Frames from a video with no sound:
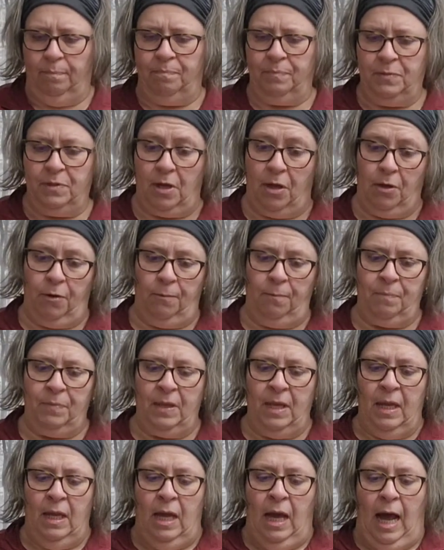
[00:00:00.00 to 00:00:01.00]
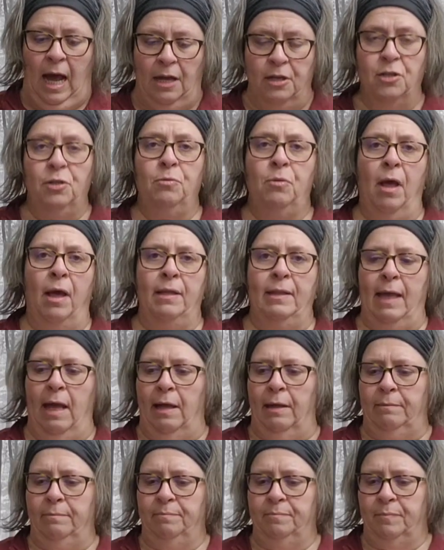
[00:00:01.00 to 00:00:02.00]
So I do like
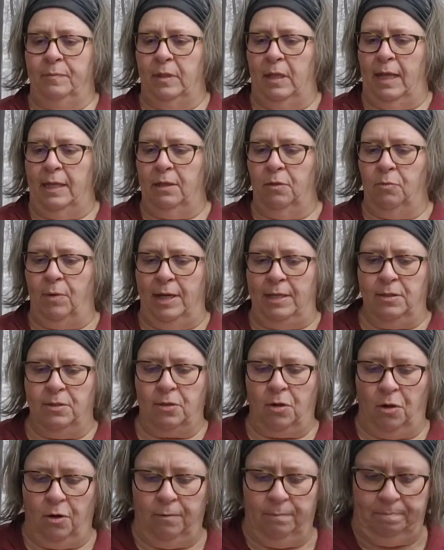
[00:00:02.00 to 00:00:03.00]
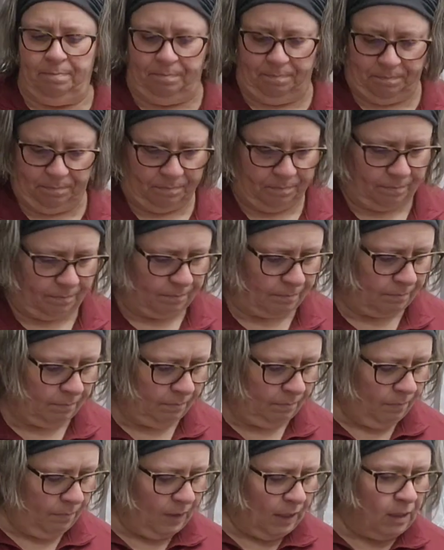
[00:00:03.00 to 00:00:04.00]
that, like the rain skirt.
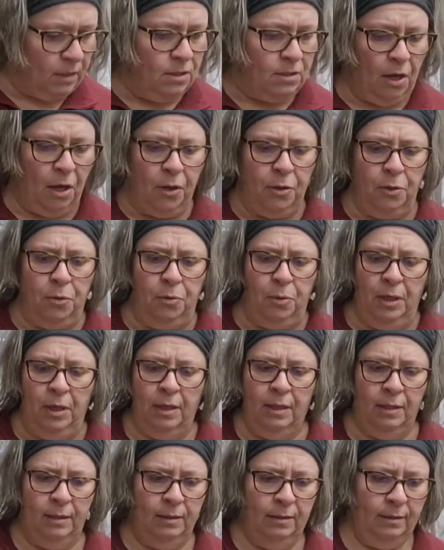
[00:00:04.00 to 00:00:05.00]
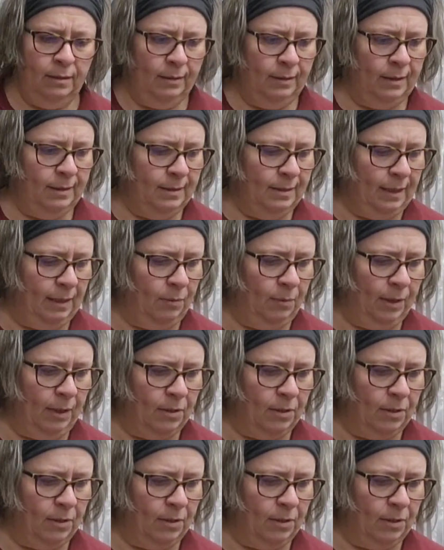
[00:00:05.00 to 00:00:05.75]
So let's see what